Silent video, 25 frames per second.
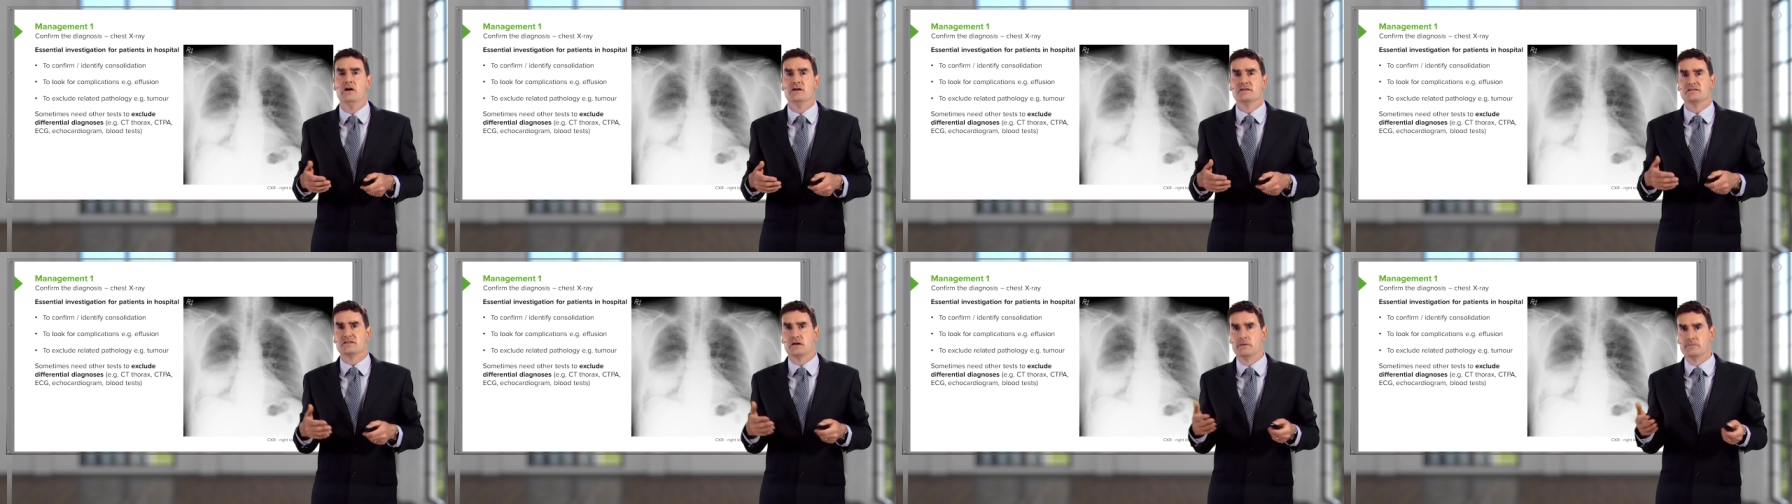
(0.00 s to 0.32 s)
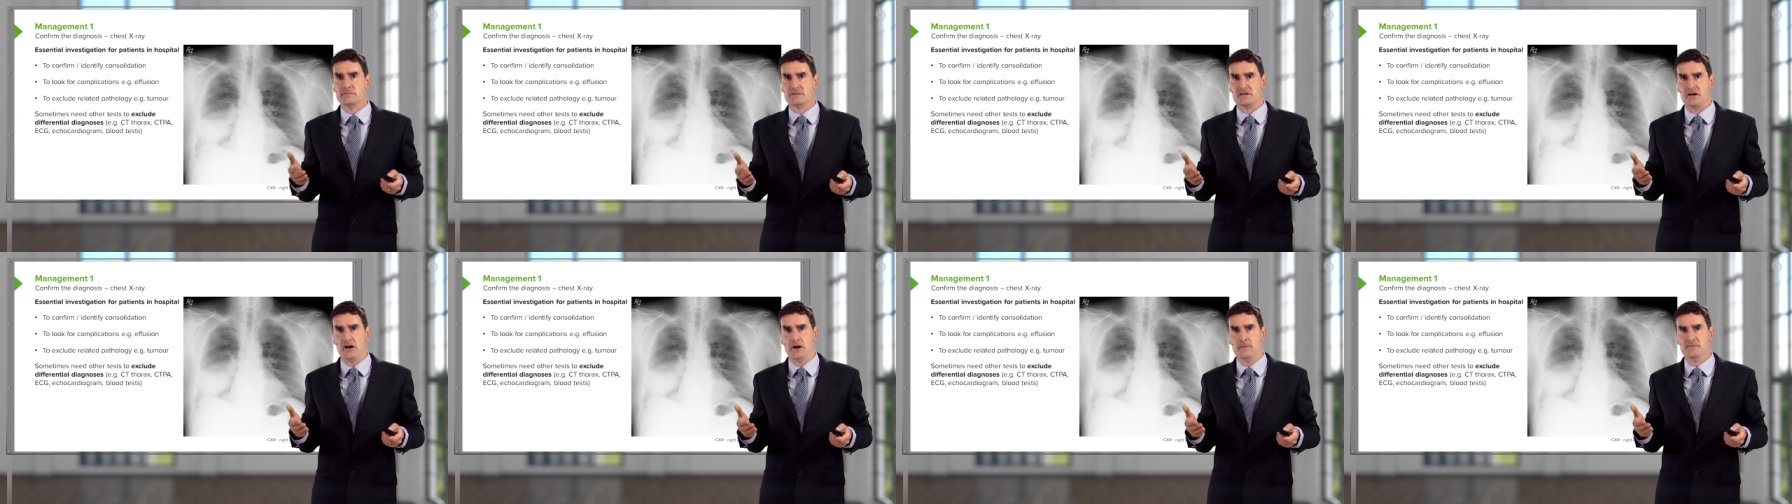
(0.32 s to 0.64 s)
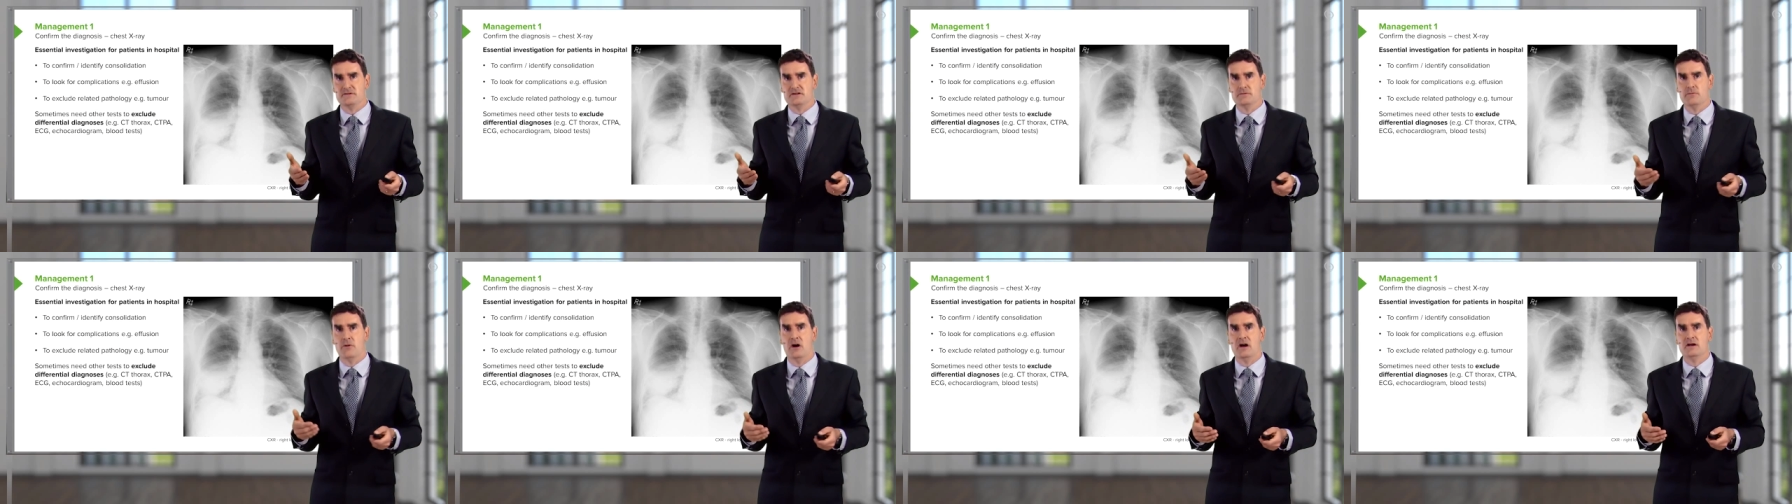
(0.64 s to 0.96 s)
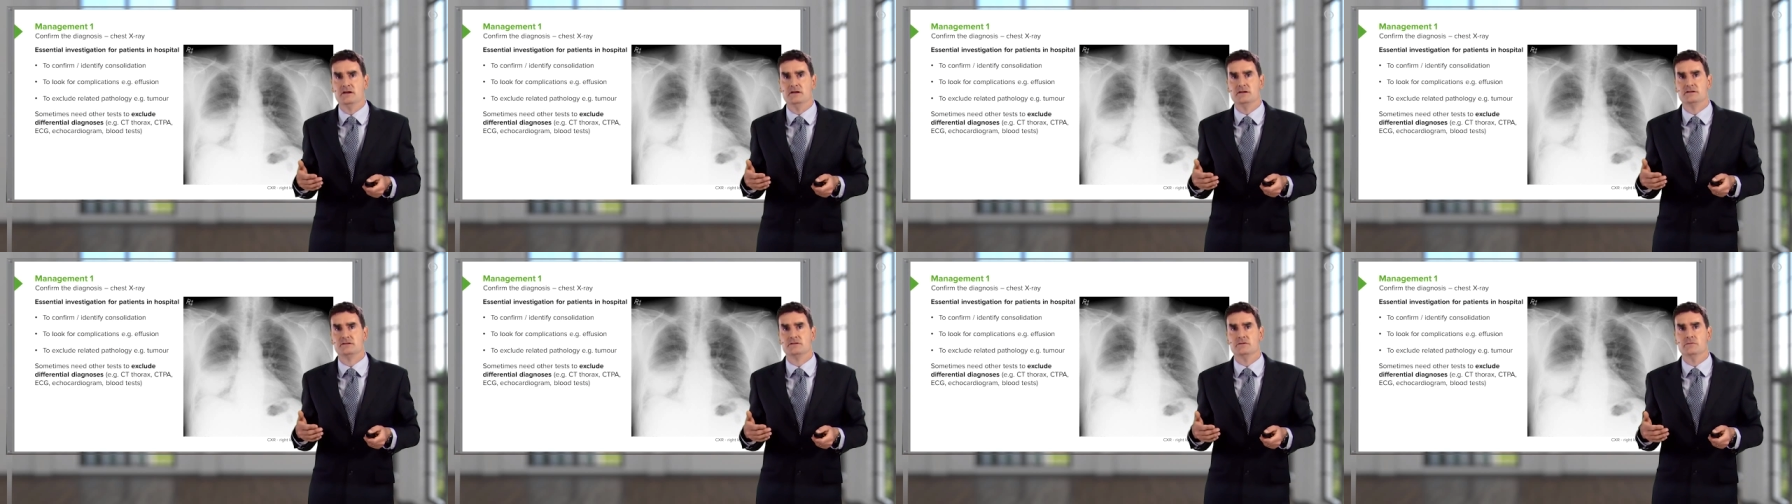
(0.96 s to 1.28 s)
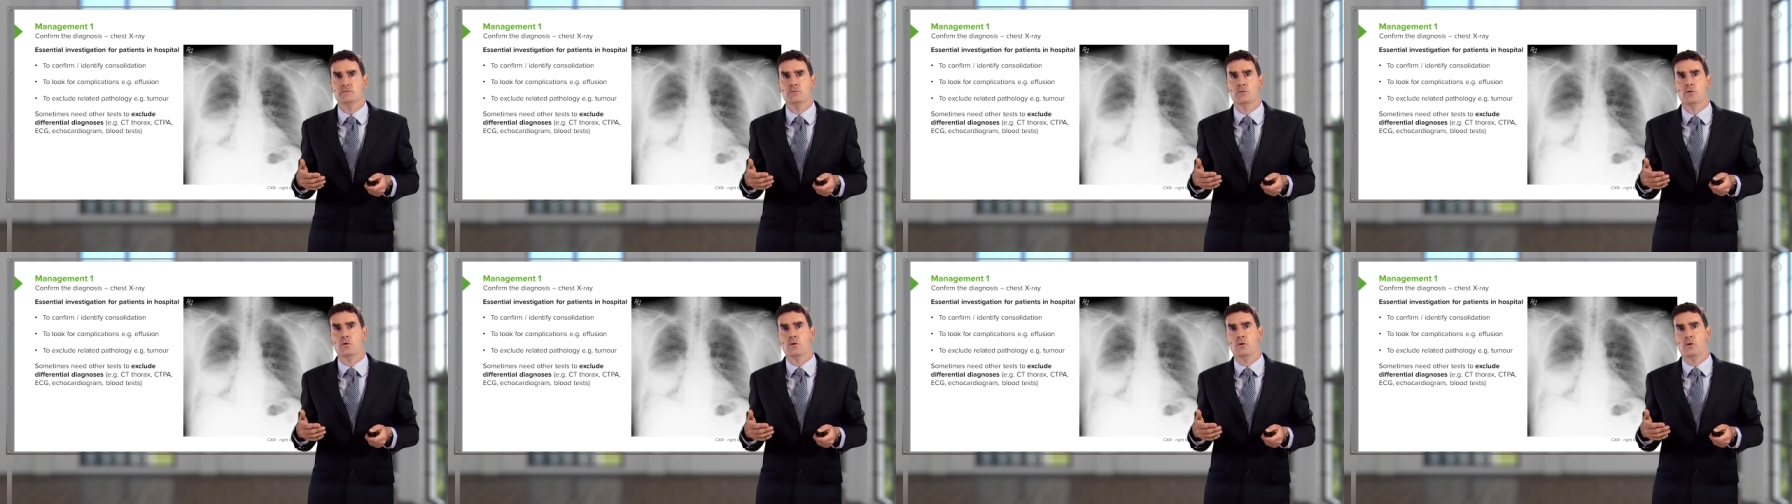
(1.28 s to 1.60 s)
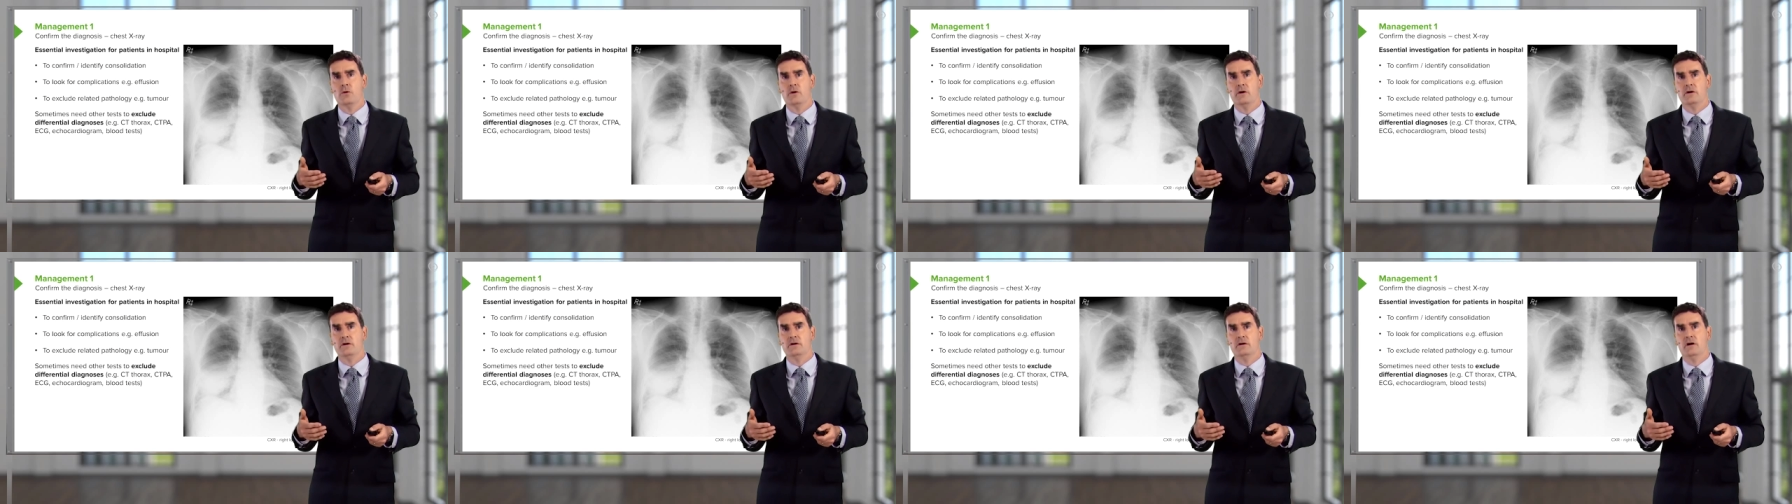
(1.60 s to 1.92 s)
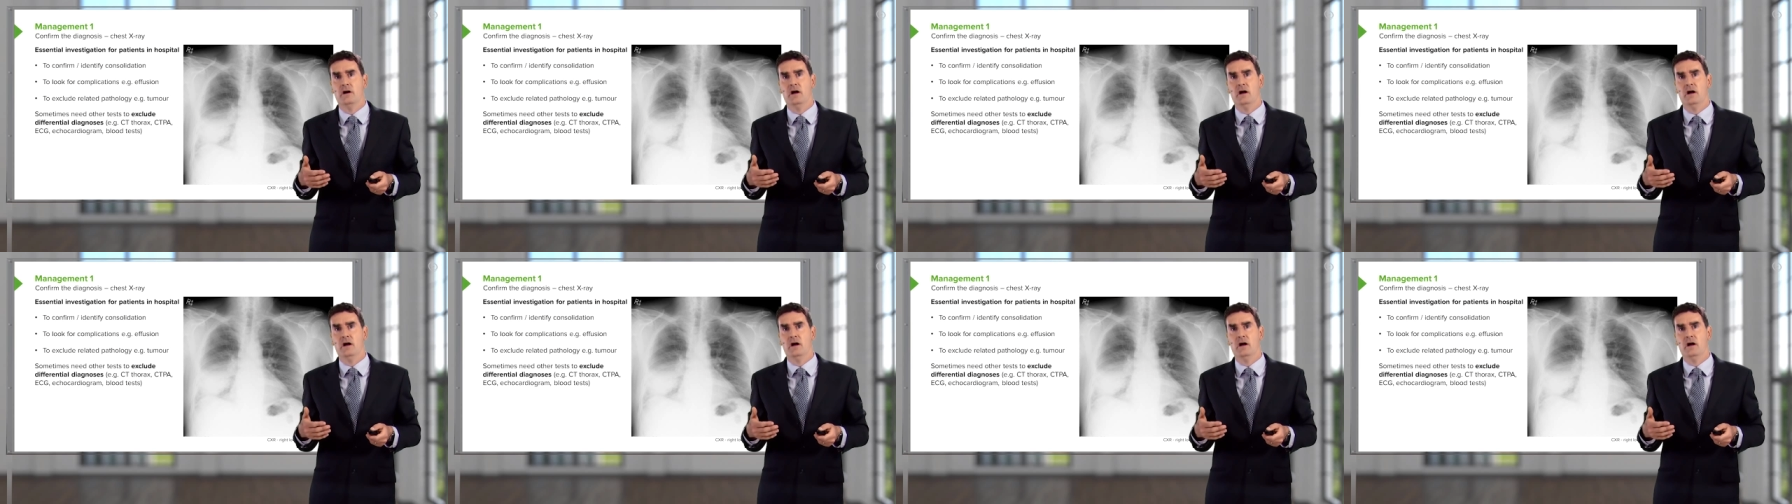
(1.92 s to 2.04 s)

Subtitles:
Sometimes you might need to do more